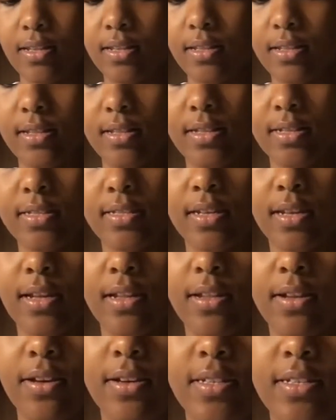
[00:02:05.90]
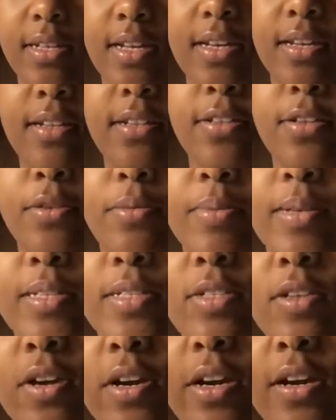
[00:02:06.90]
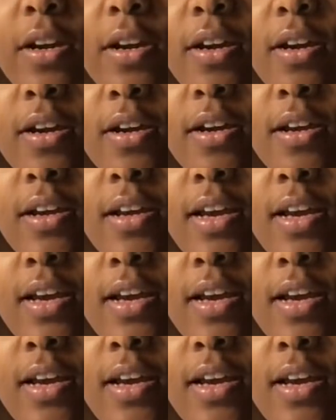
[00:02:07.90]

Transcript: this color is like a little bit darker.